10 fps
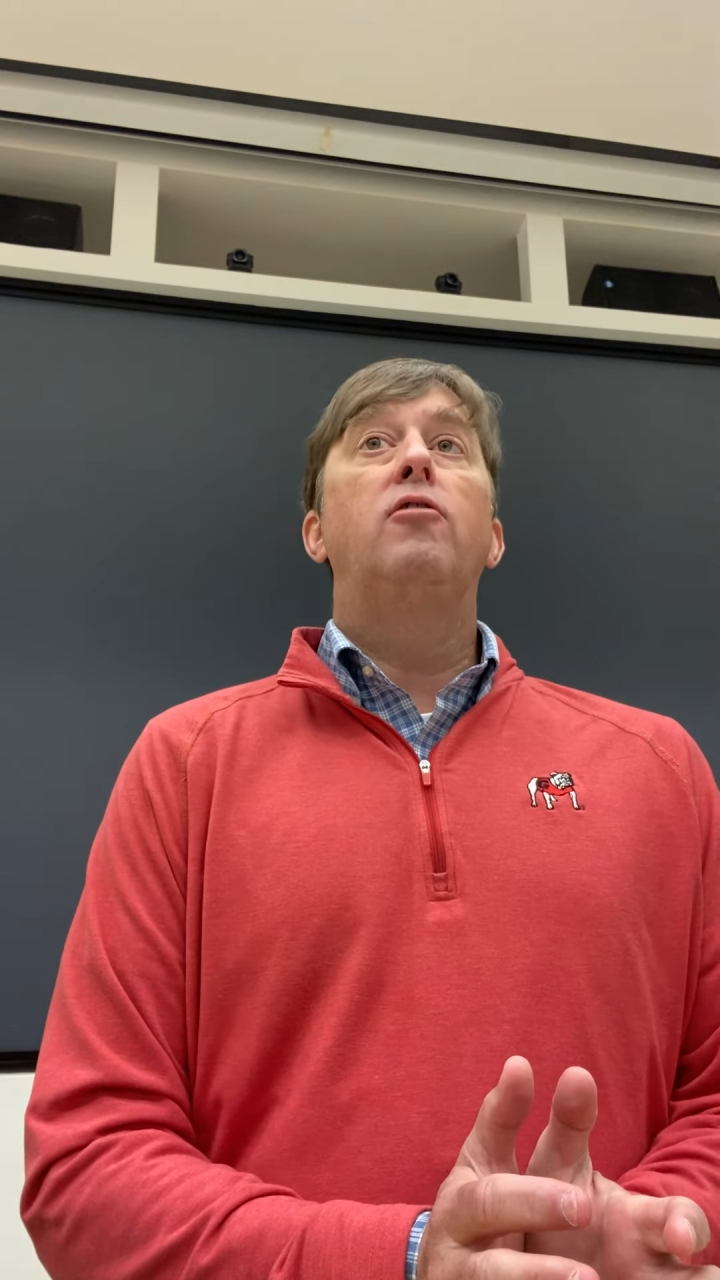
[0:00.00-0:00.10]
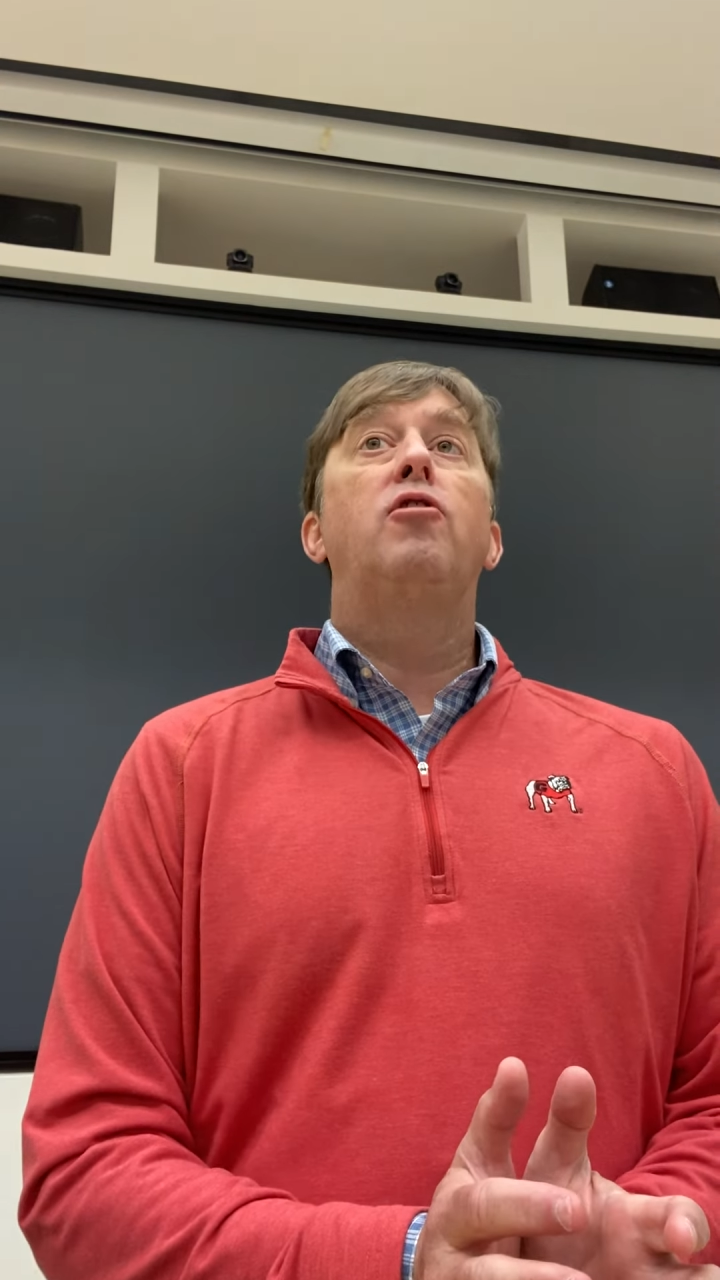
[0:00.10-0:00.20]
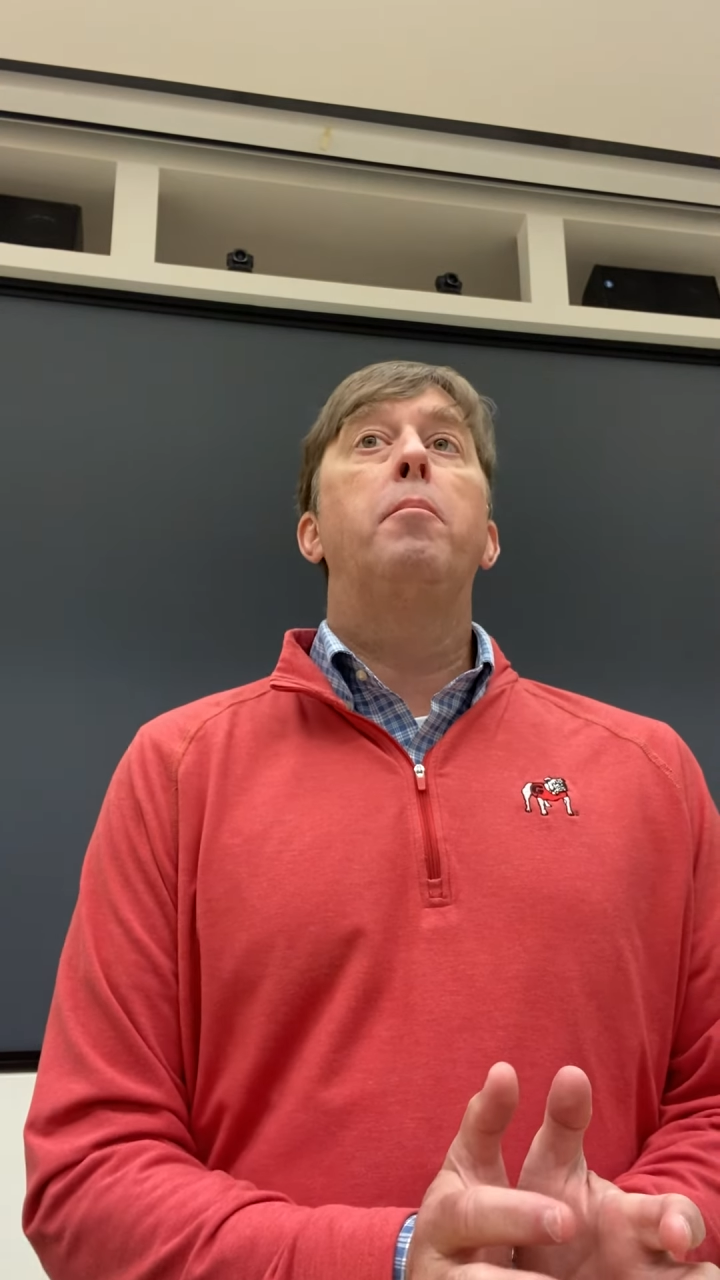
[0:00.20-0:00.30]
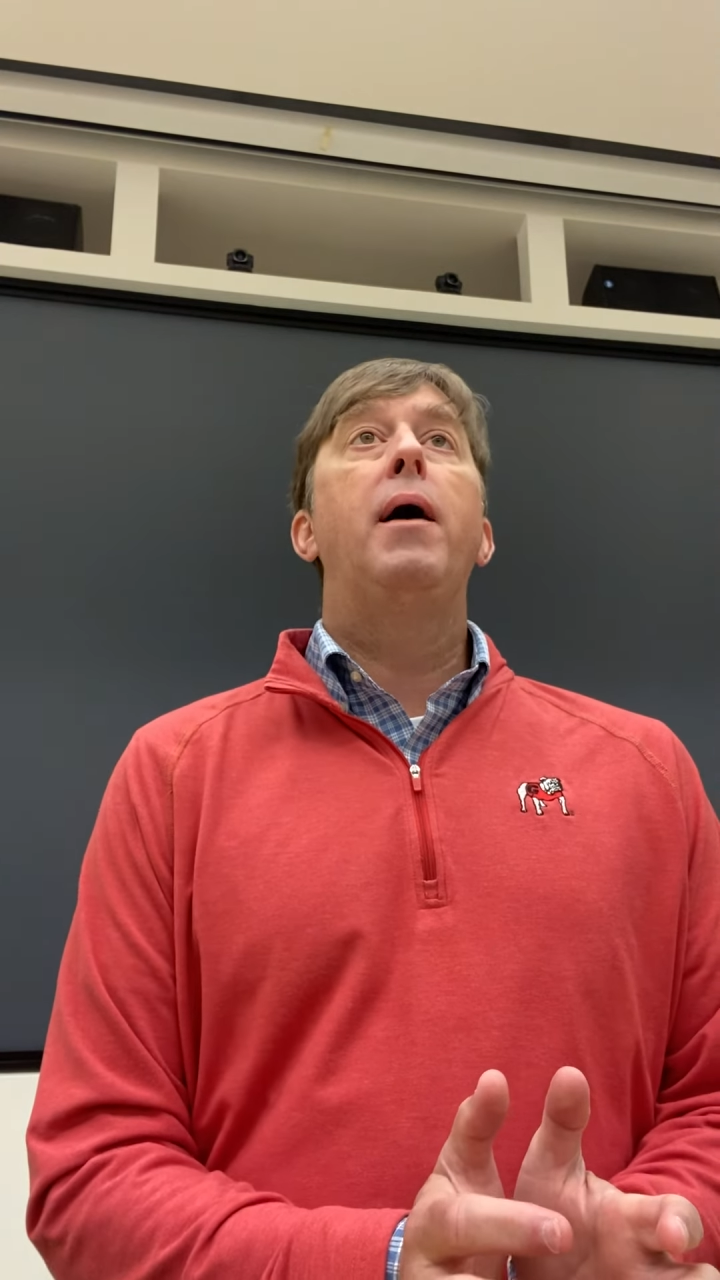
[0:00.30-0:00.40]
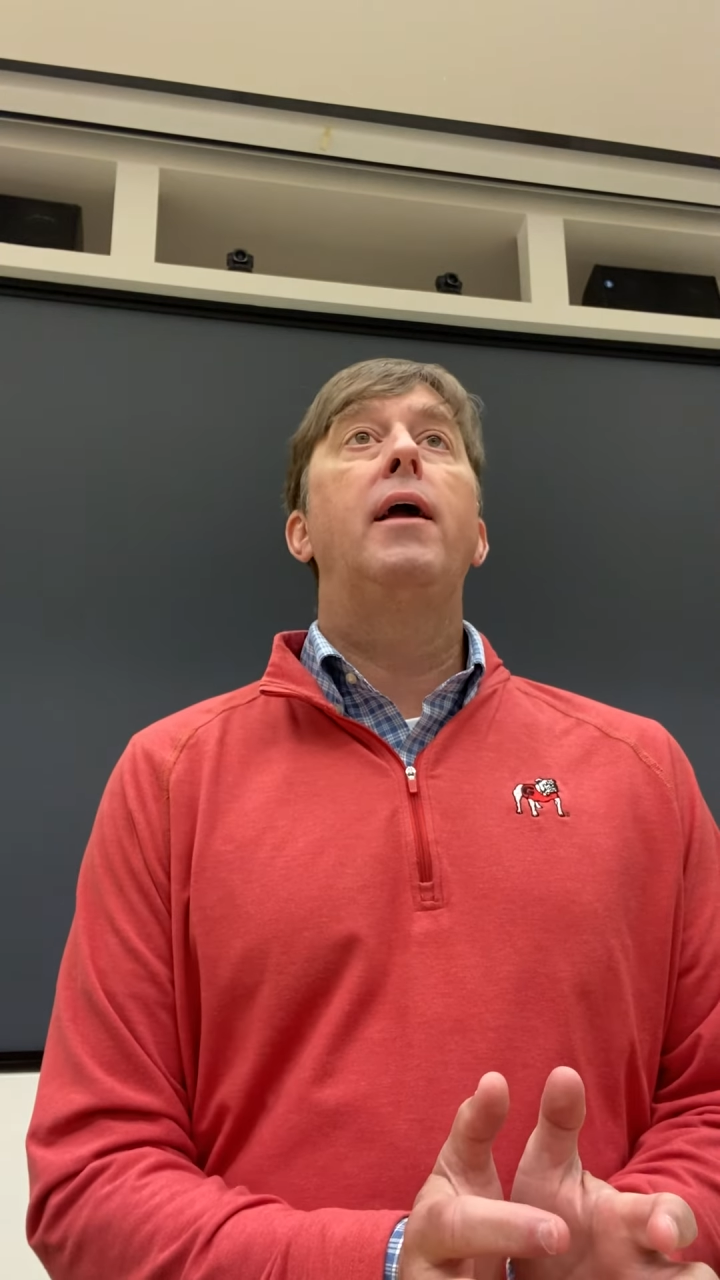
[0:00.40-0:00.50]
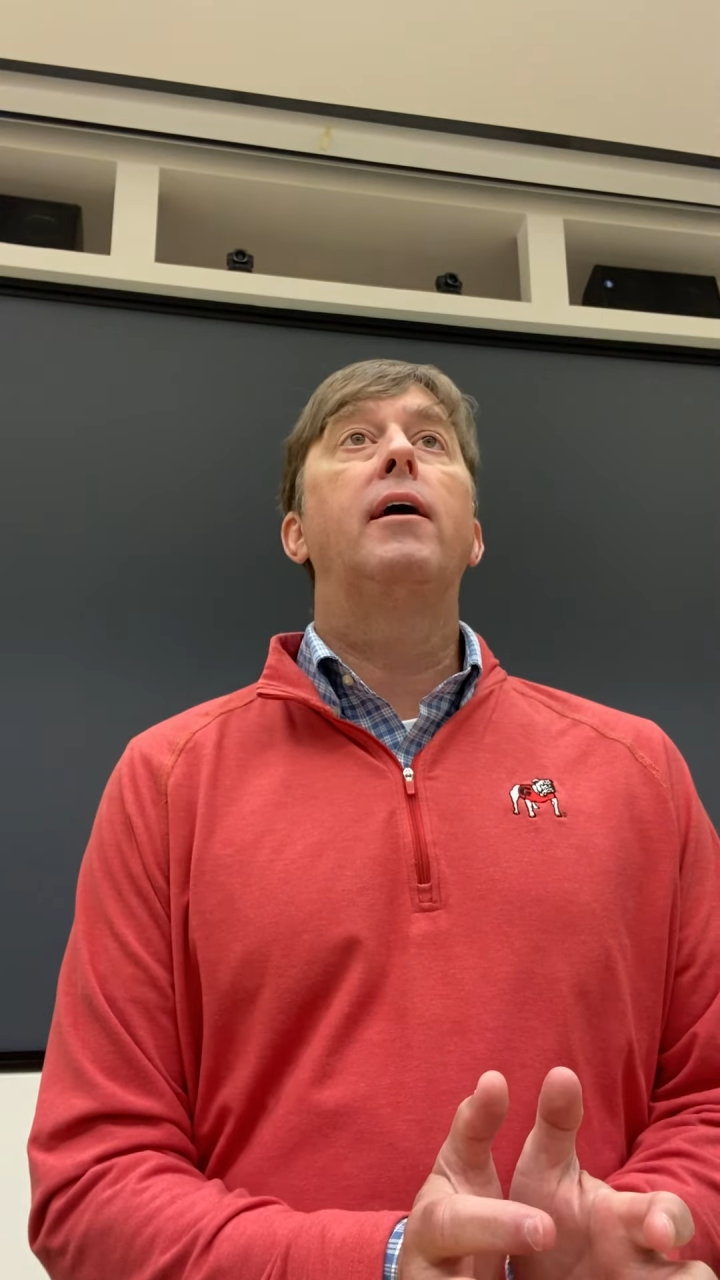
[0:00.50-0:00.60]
to jump ahead